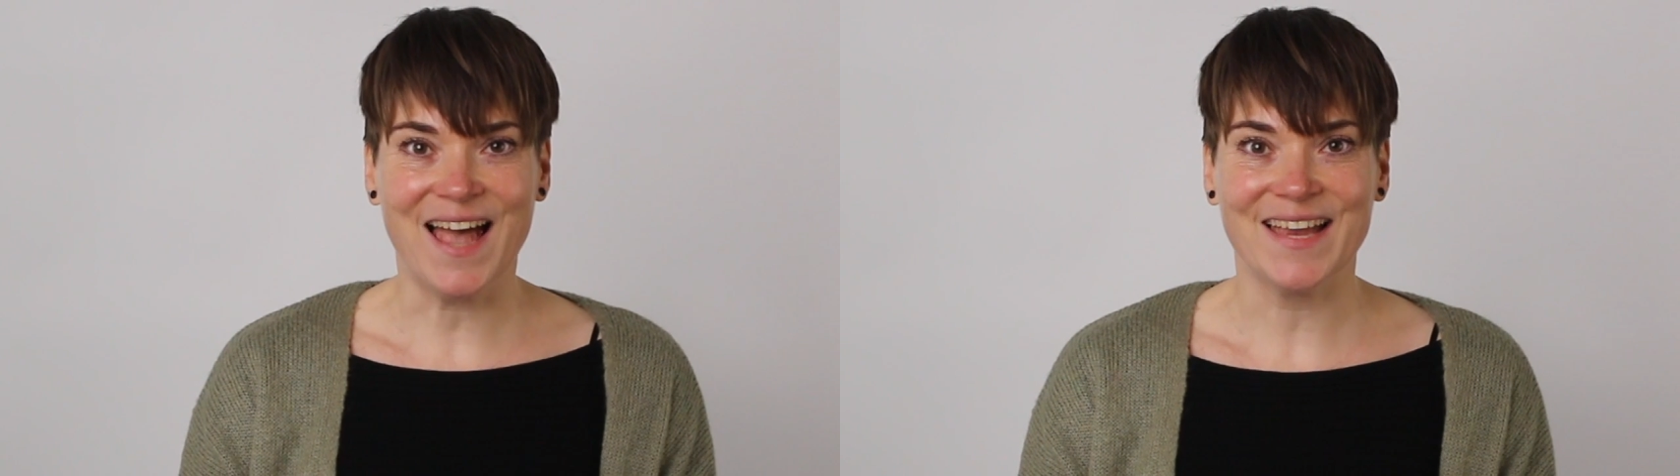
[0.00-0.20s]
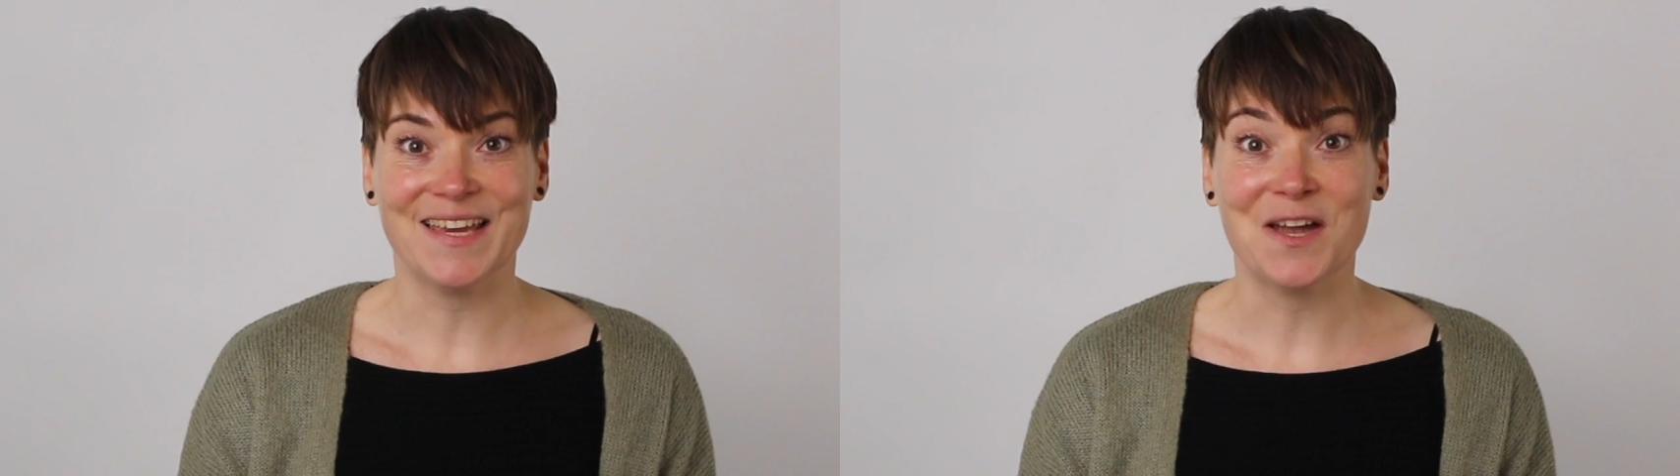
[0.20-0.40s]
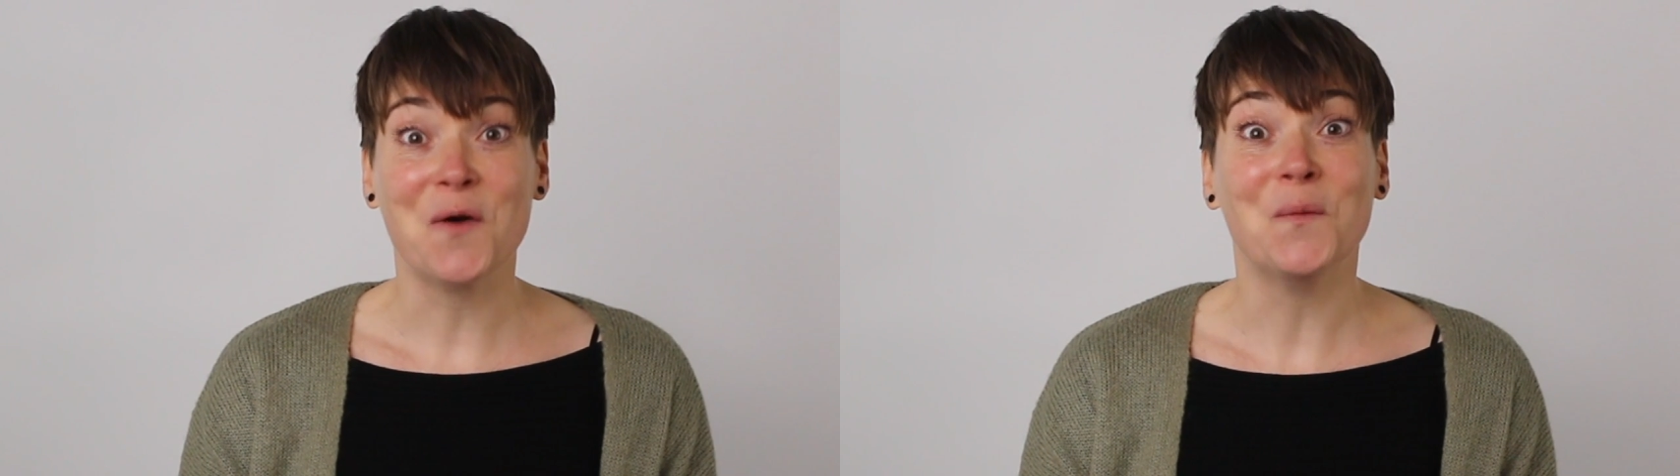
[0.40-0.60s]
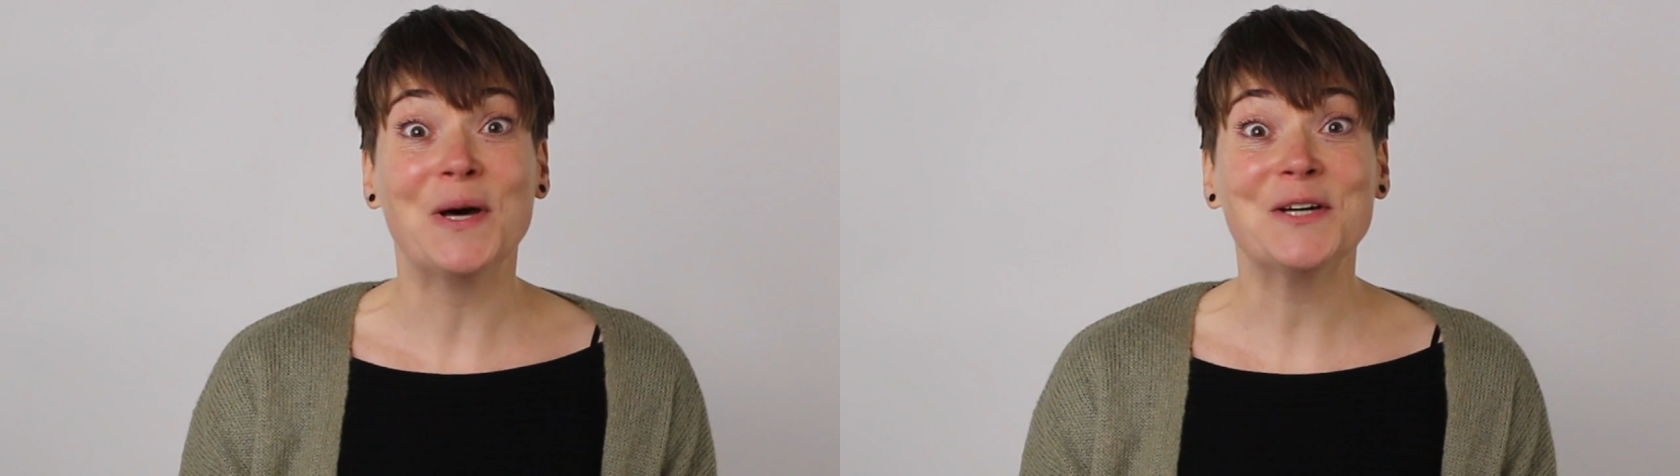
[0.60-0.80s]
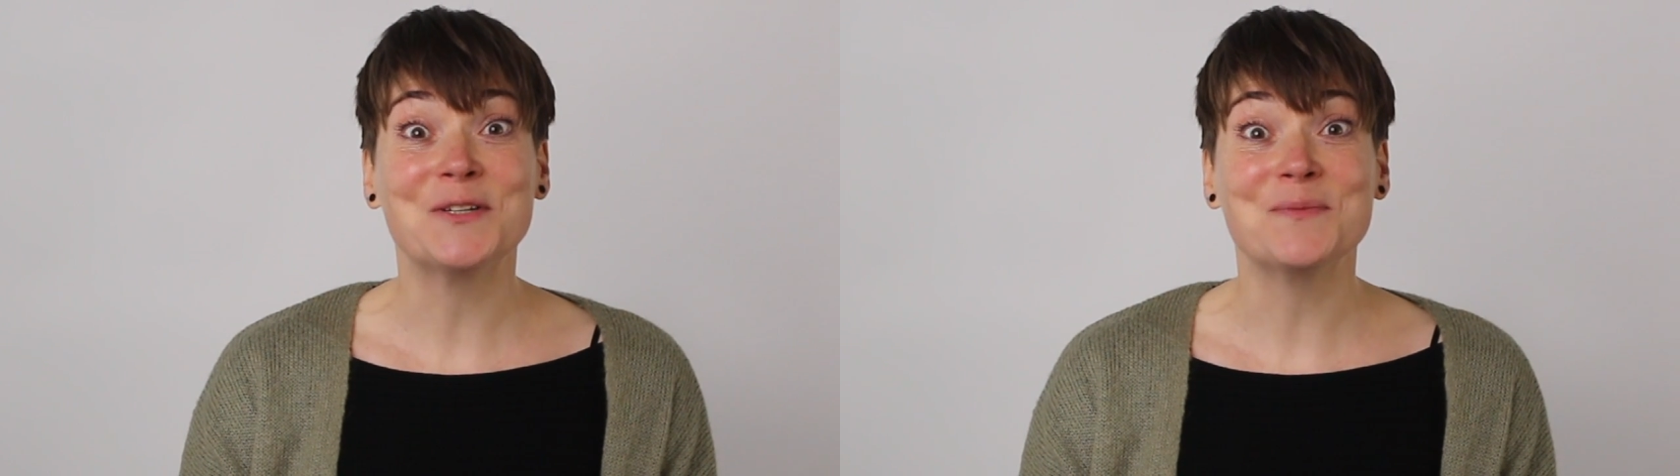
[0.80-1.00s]
Hi,
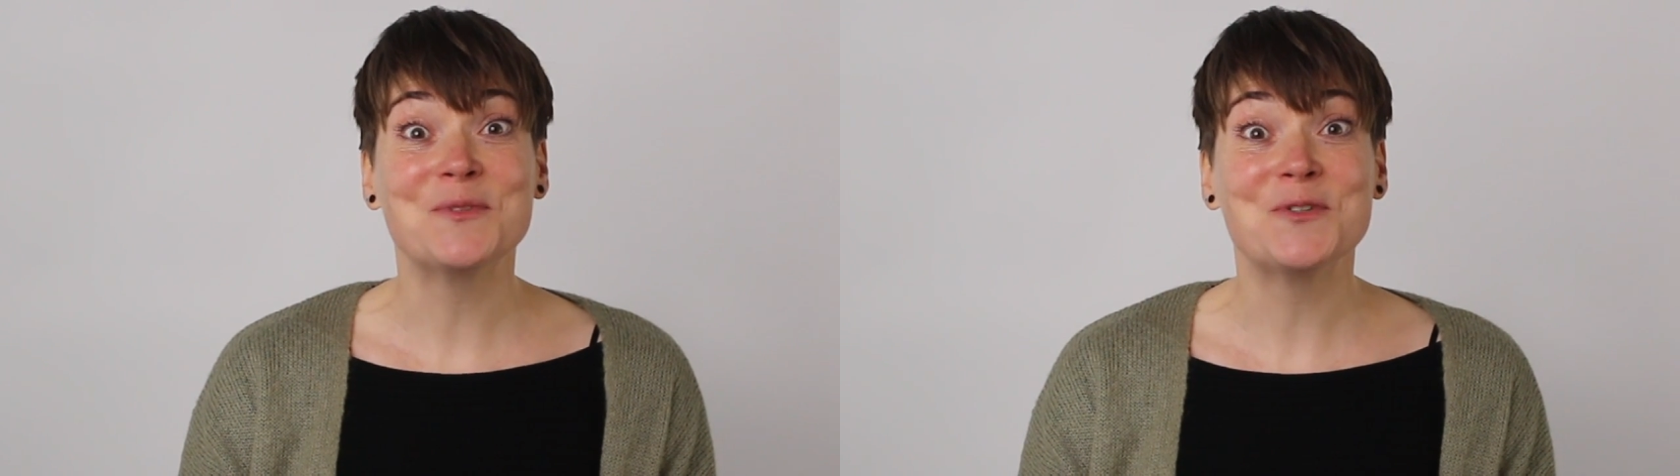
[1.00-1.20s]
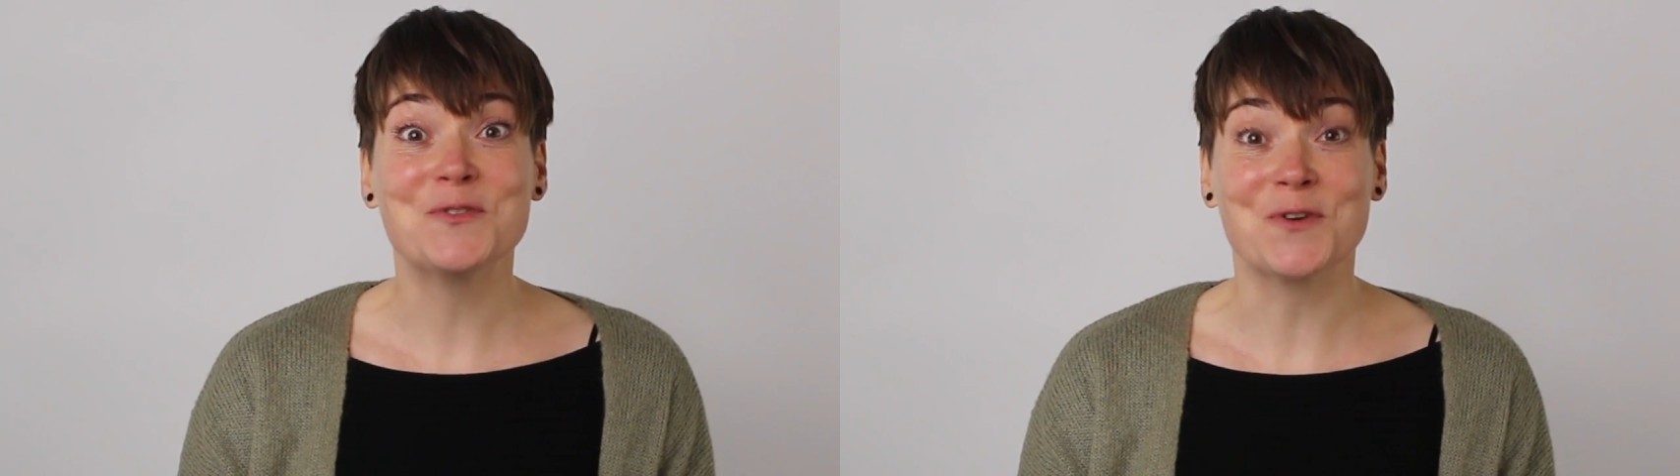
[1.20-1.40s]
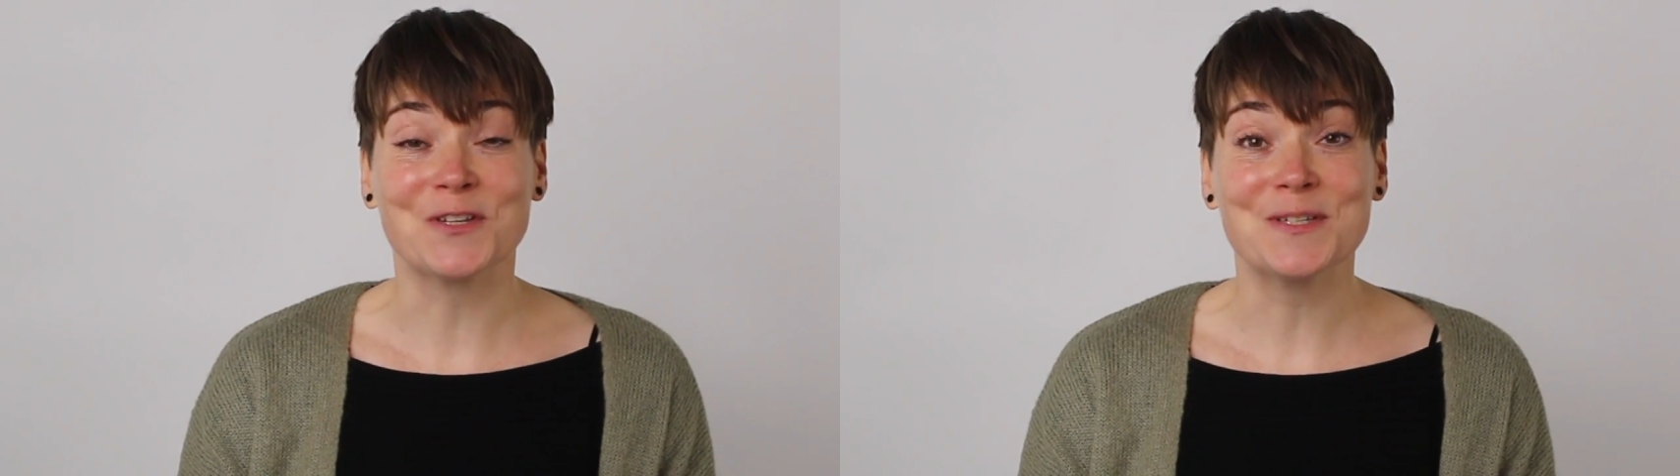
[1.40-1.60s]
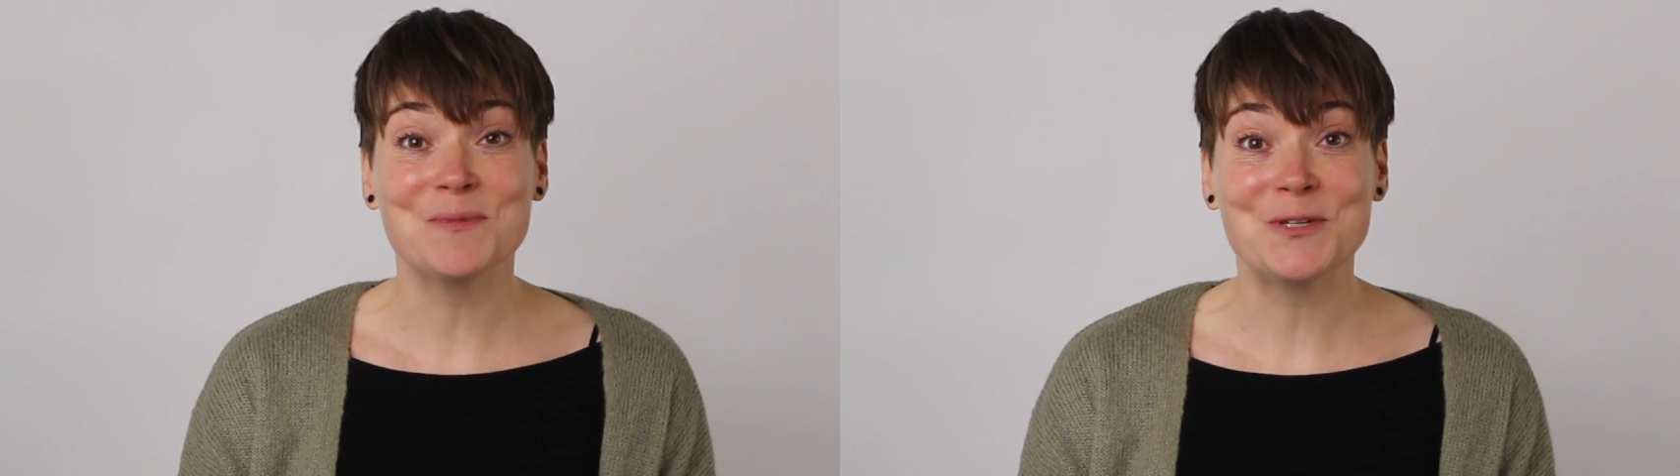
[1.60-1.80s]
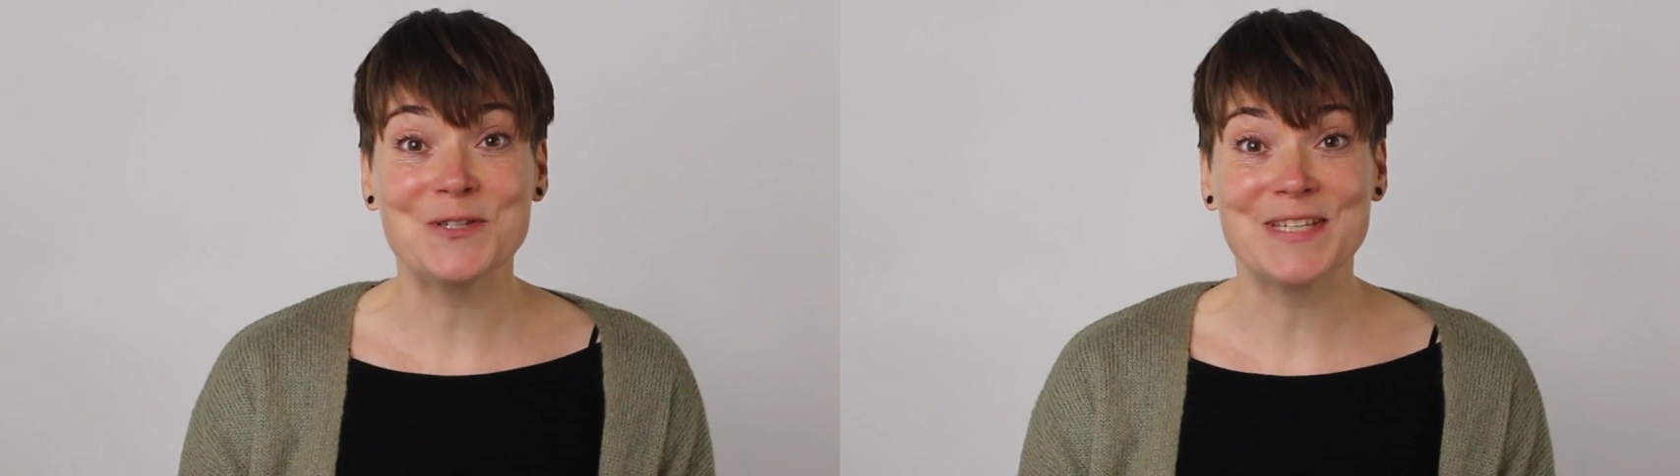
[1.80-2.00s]
welcome to Draw Tip
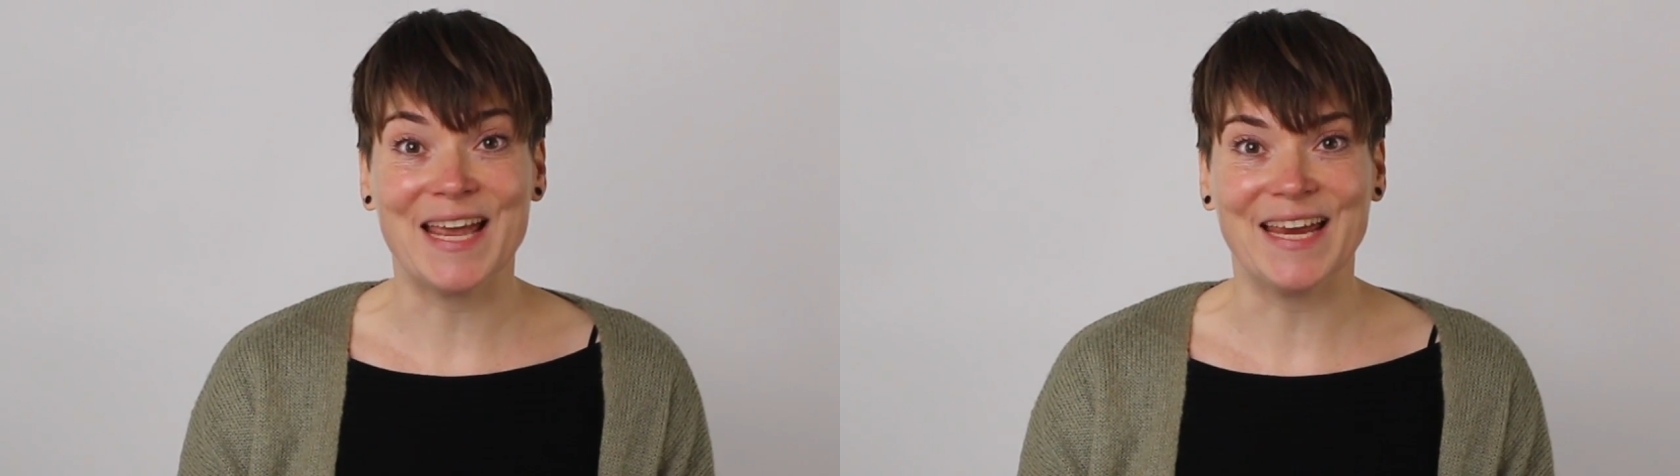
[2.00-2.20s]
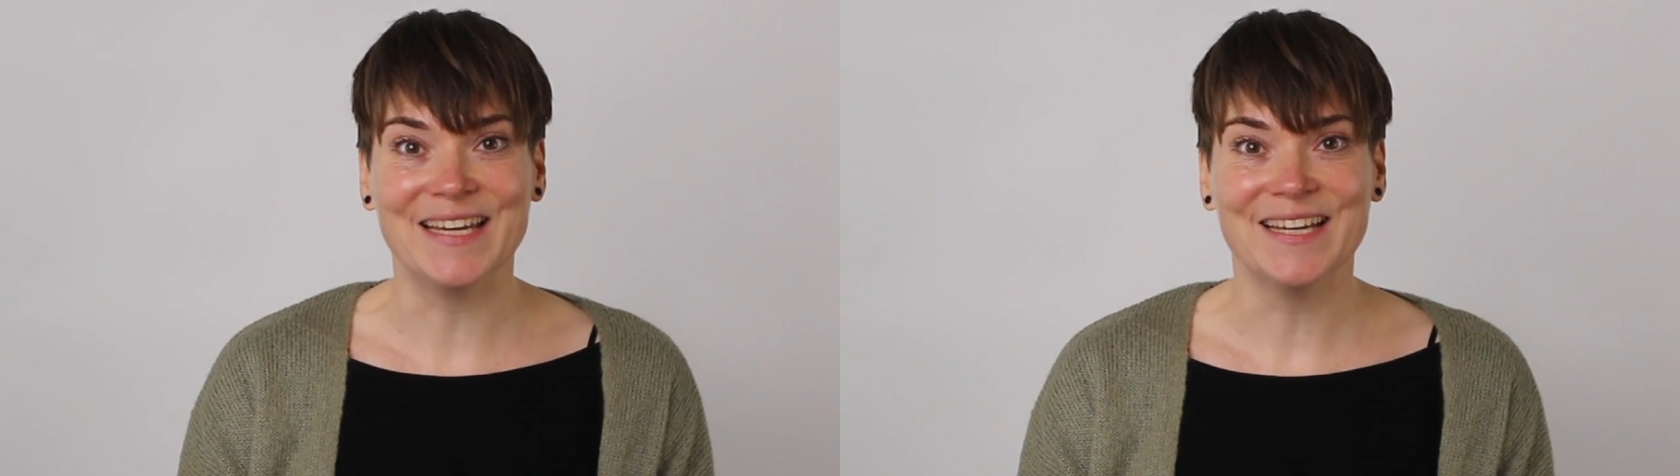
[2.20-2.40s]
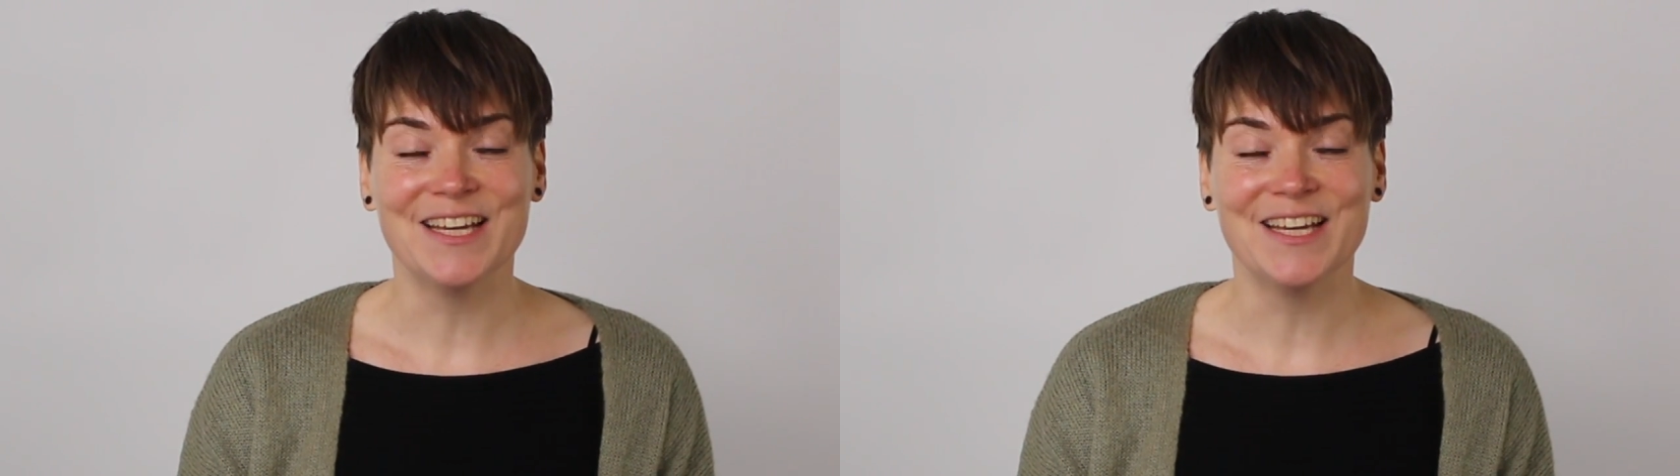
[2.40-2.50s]
Tuesday.